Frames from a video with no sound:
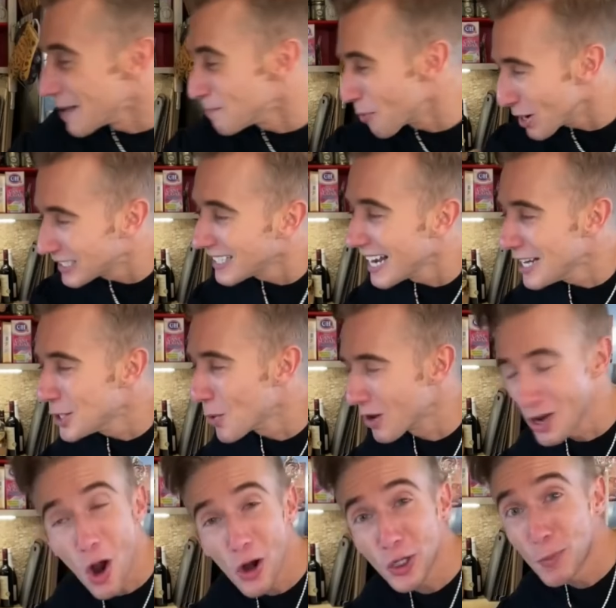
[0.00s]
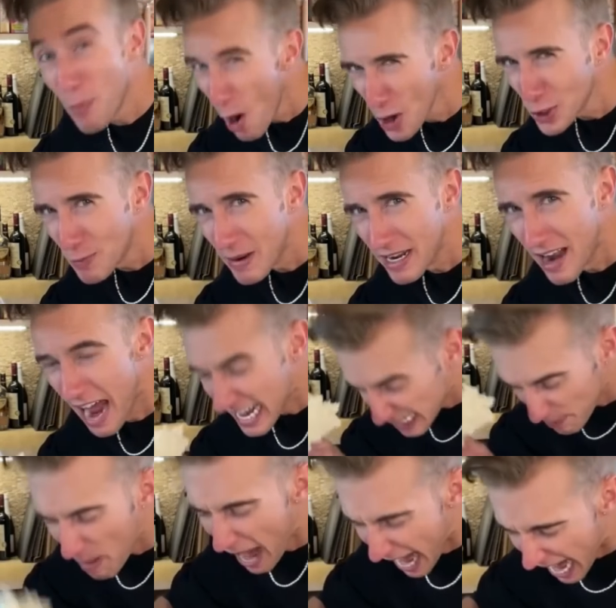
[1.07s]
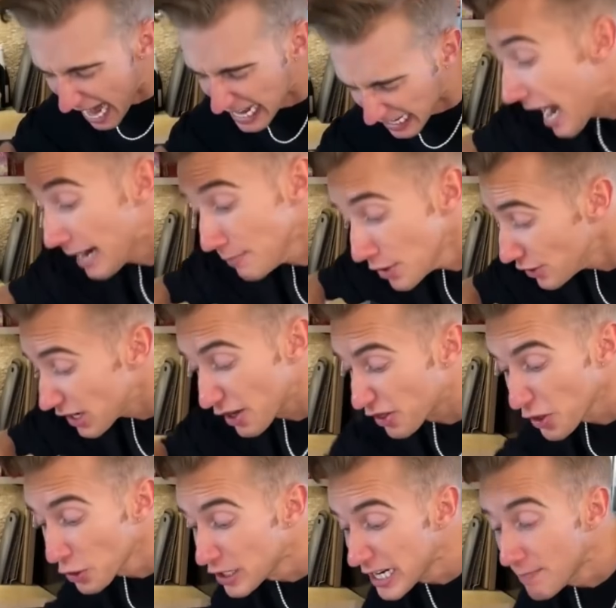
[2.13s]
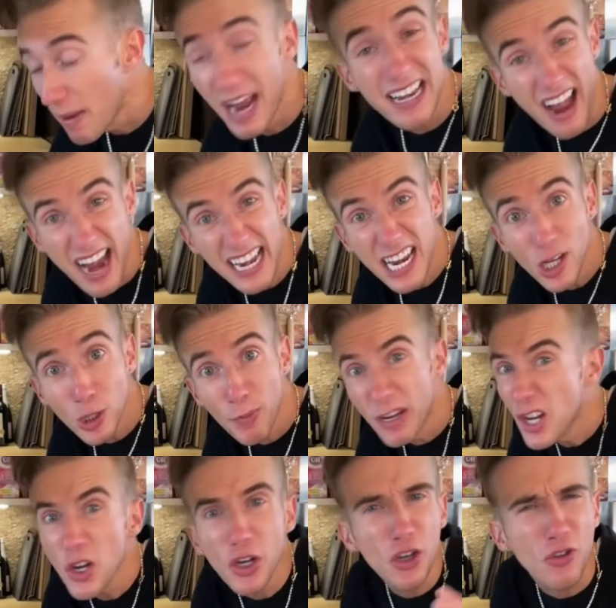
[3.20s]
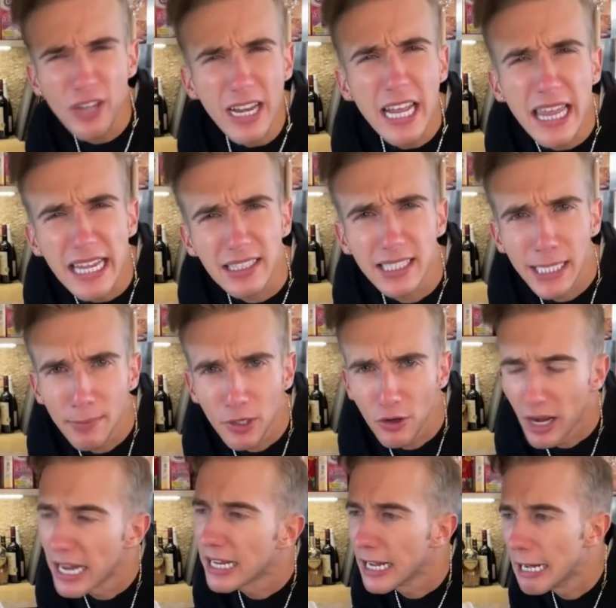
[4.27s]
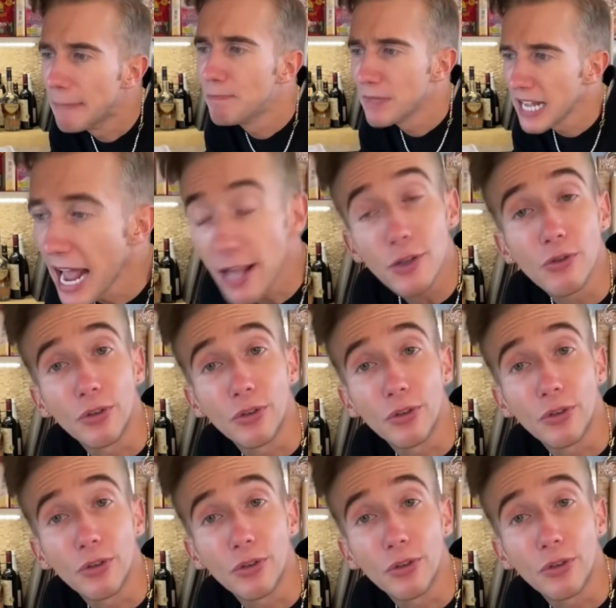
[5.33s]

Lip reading: press it into a large parchment-lined pan. I'm using a 13 by 9 inch, but you could use anything similar, like a casserole